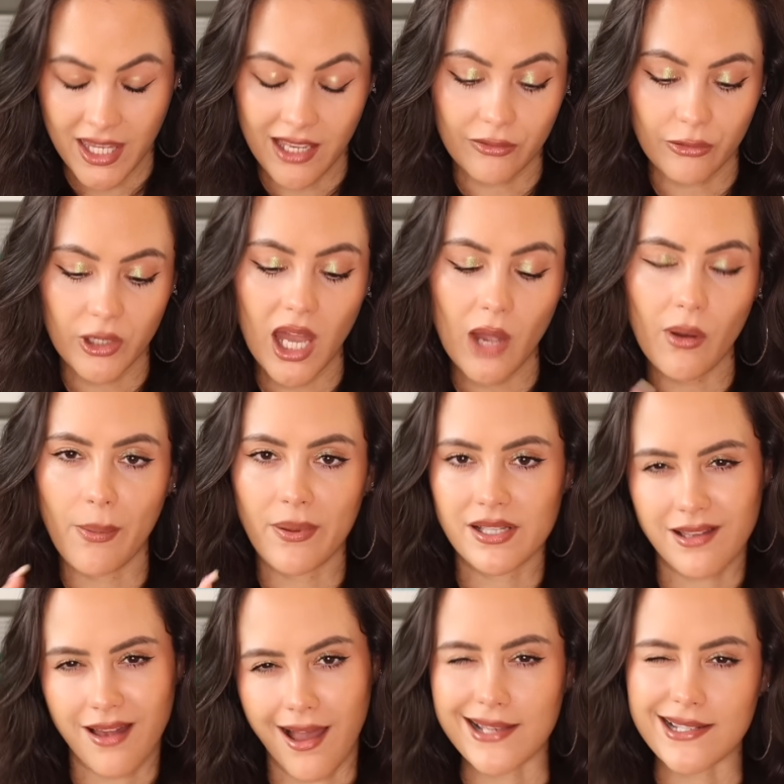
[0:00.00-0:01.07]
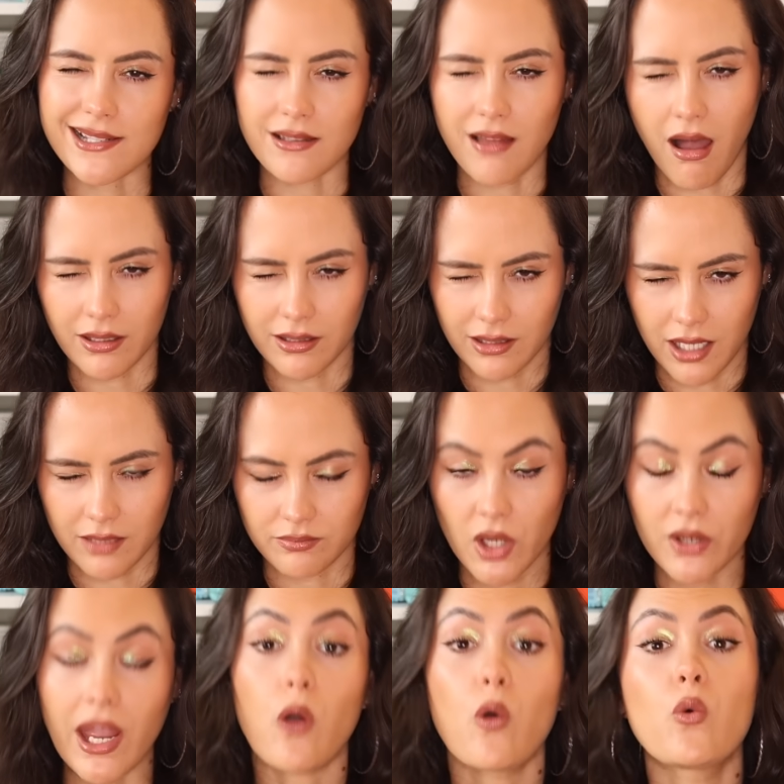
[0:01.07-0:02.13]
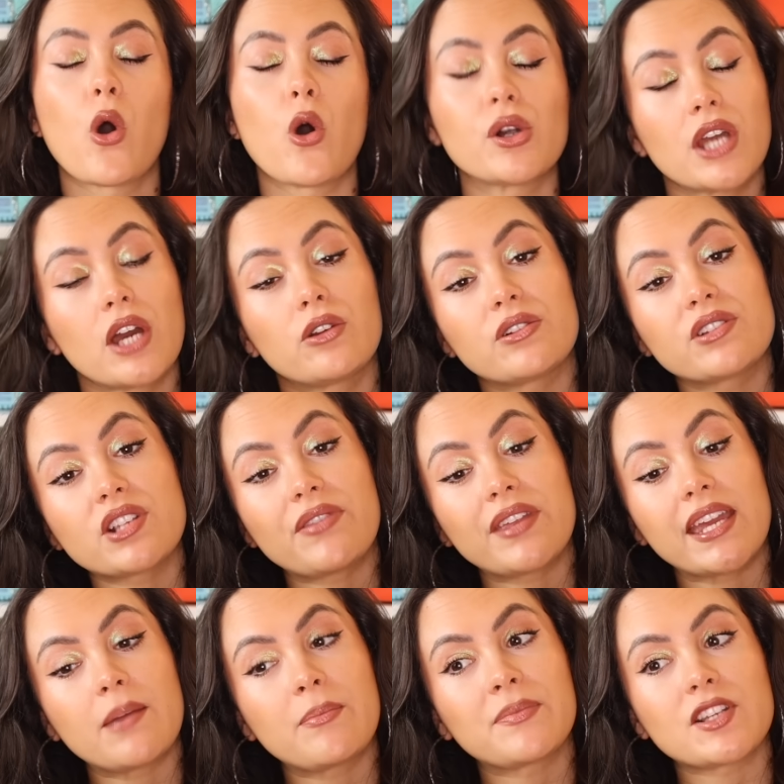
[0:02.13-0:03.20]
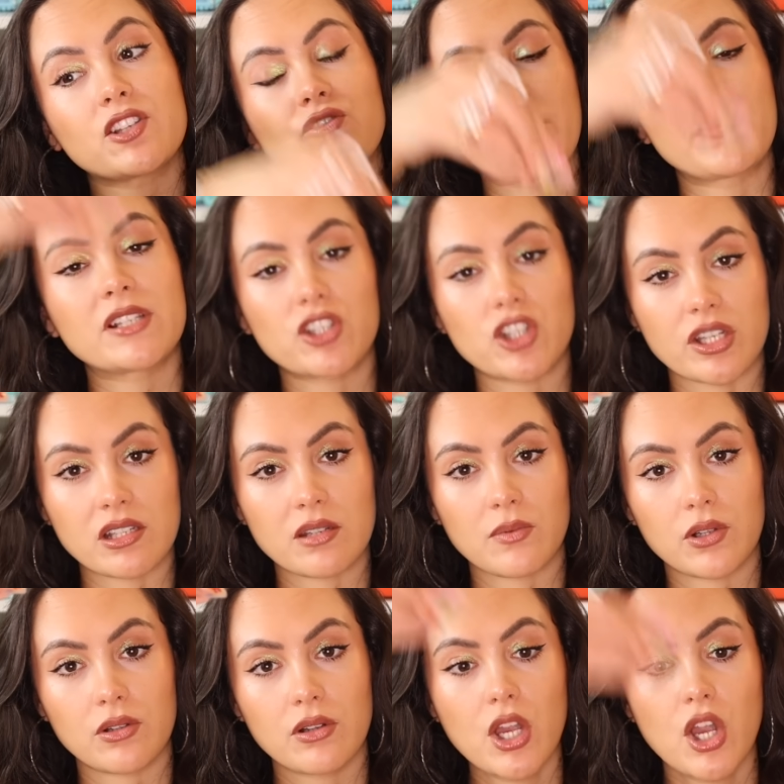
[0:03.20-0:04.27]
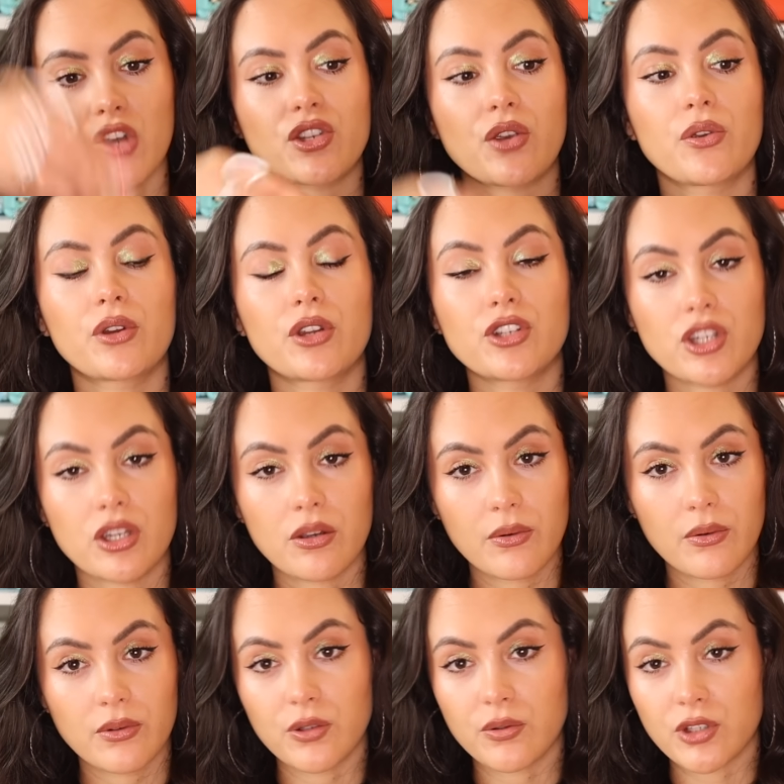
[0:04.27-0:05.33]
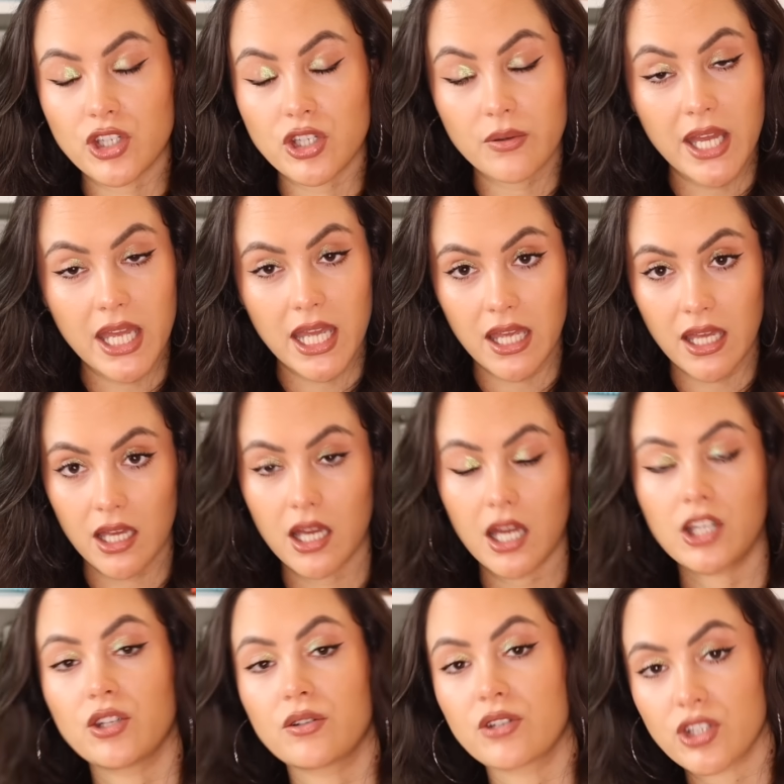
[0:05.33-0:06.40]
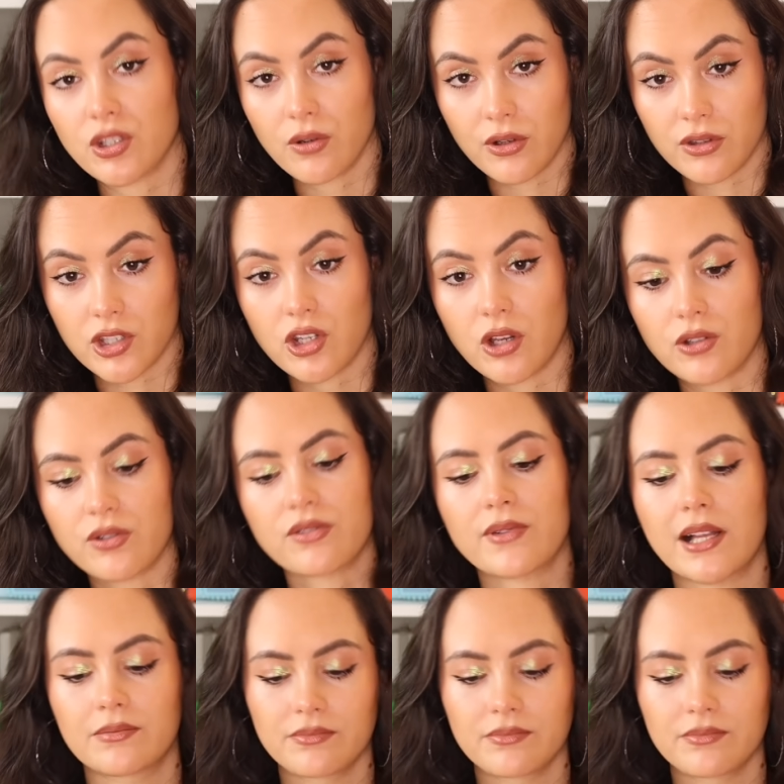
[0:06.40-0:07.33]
if we go up a size slightly, okay. Oh, and also the strap is adjustable, so you can do her here and you can do her on the shoulder as well.